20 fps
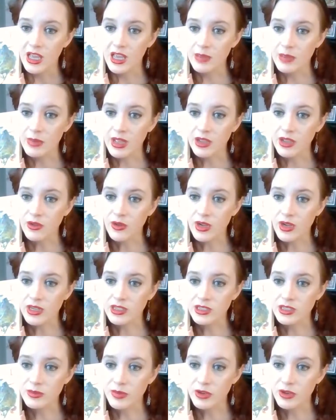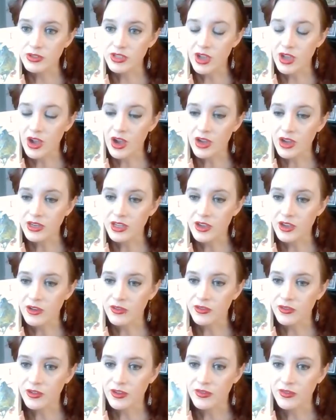Am I going to post audio
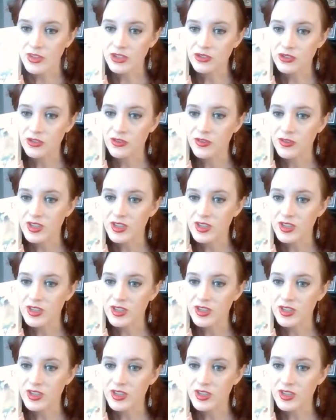for eventual